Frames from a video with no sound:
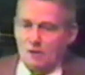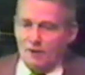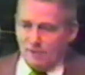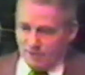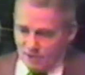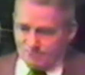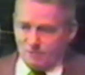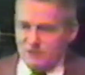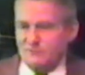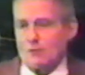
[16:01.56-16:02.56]
Under
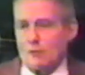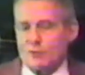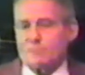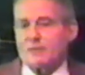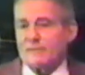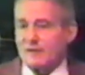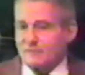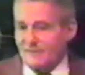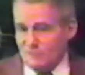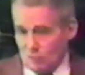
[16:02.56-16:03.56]
inspiration of the Holy Spirit,
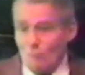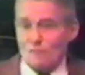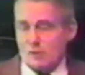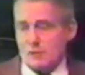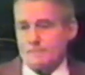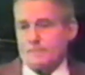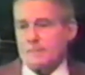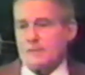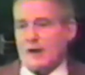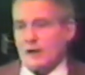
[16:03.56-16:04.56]
that stuff was over.
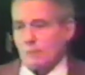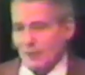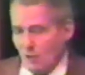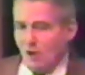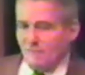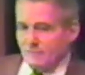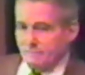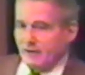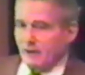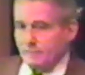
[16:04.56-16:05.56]
And he went off,
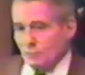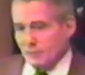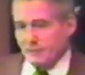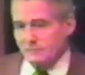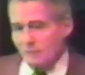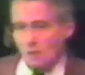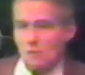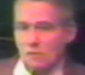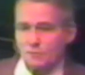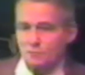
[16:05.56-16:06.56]
and Balaam said, The
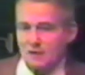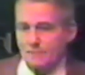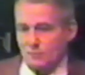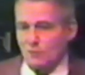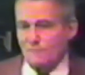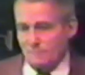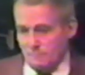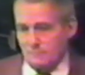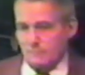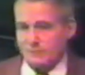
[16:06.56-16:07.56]
Lord has kept you
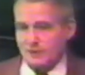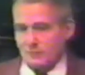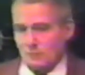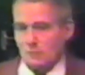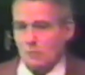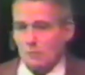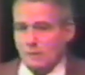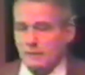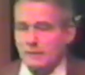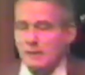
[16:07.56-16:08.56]
from getting a
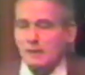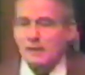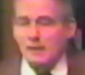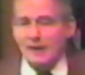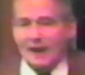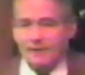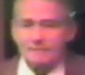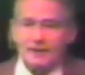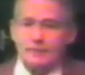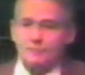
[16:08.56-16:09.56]
reward.
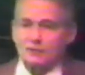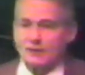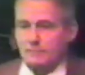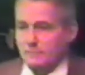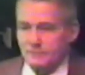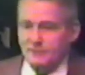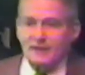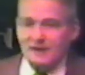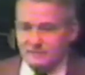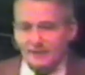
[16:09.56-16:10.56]
And Balaam said,
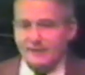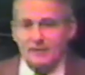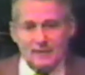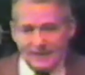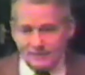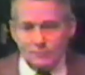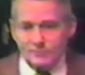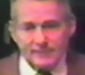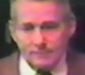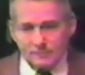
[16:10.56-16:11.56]
Didn't I tell you? I could
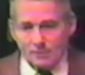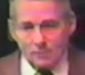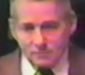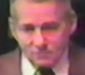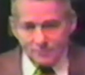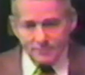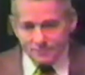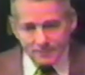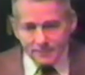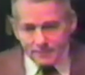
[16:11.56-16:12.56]
only tell you what the Lord told
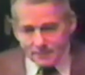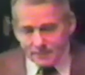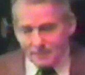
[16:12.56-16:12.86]
me to say.